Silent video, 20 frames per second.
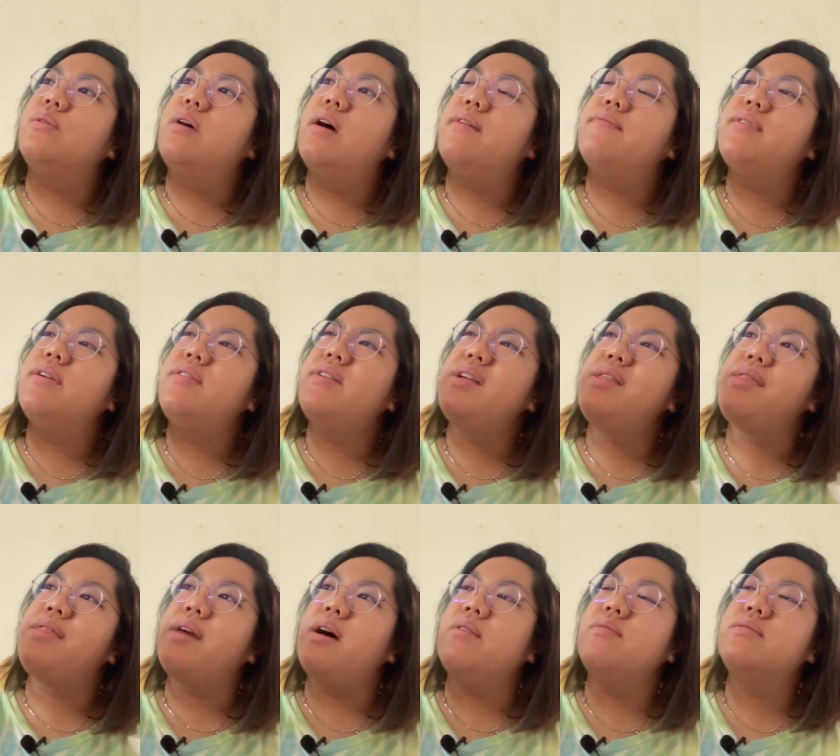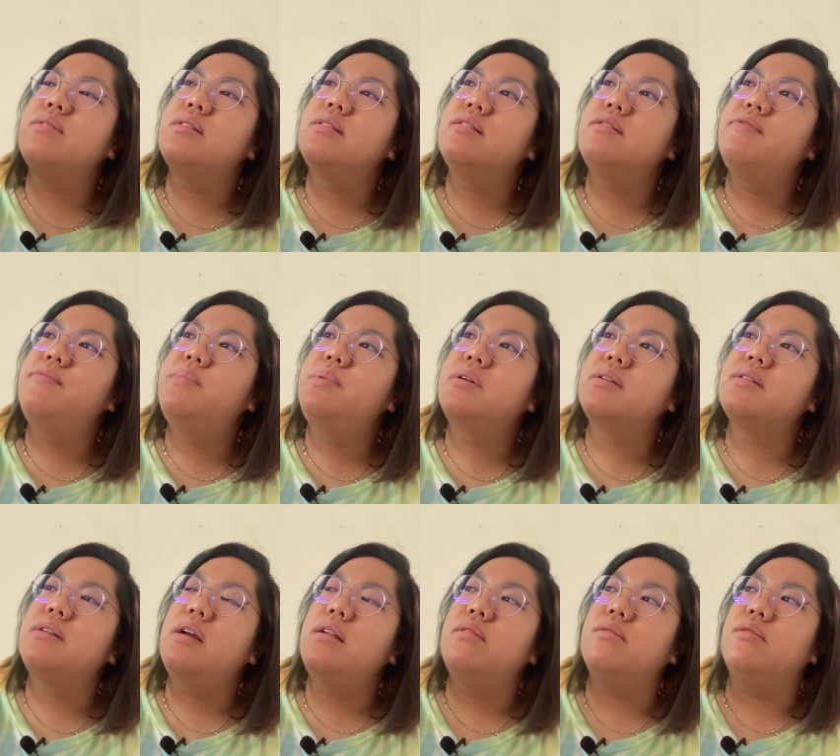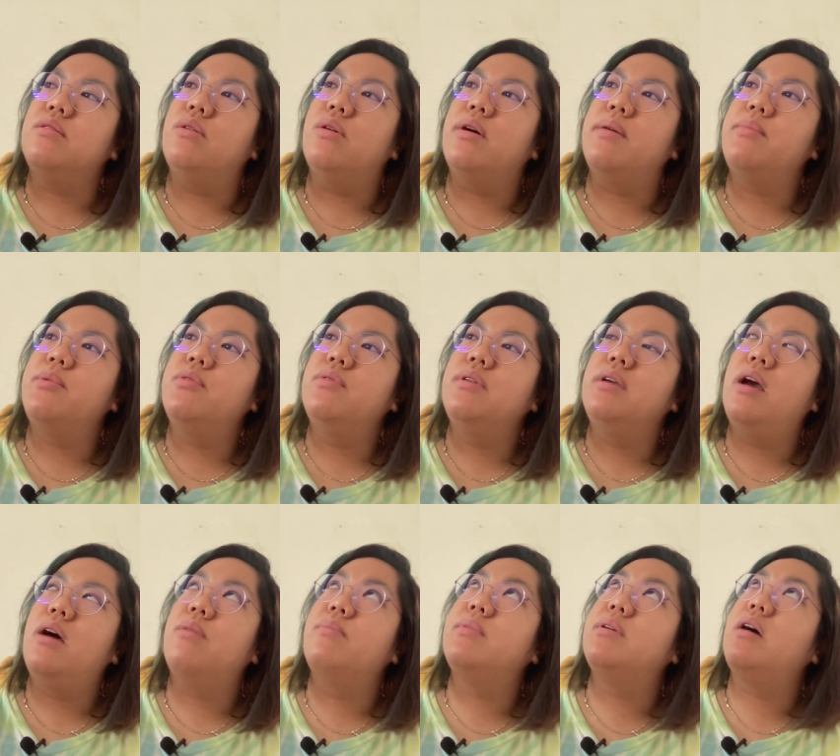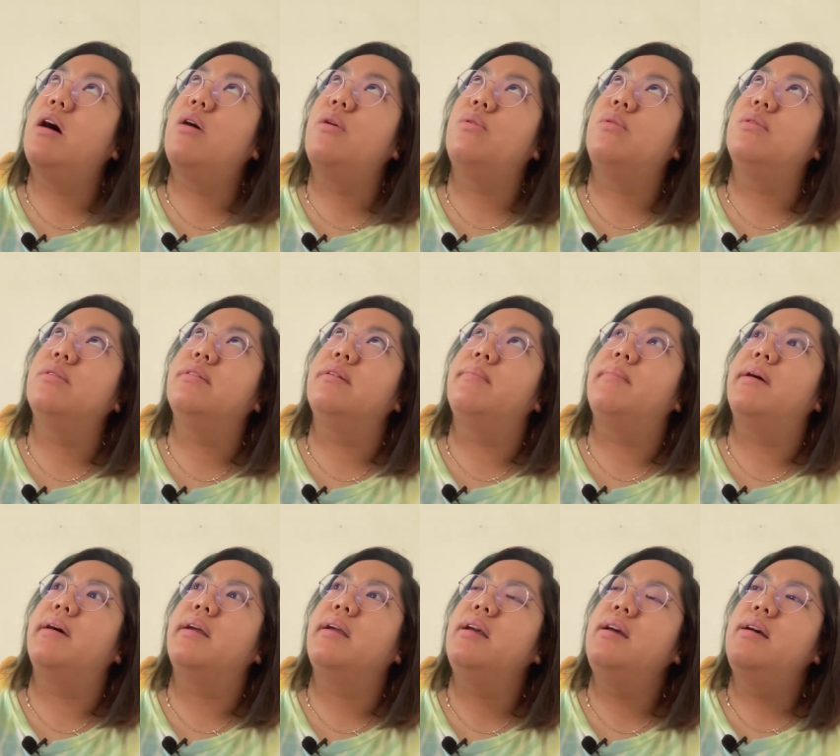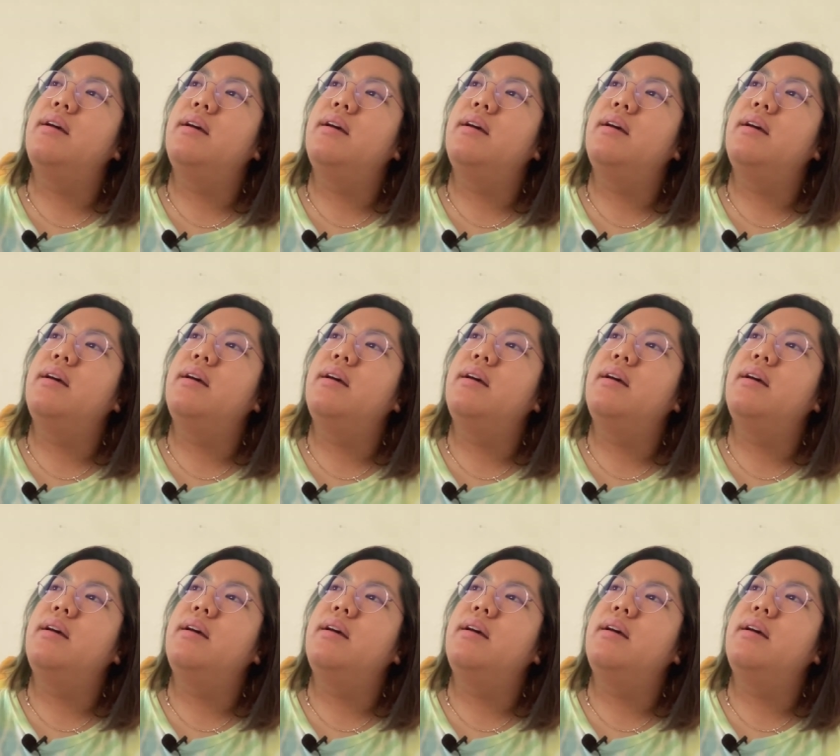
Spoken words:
have I read thousands of books? I don't know. I'm only how old am I?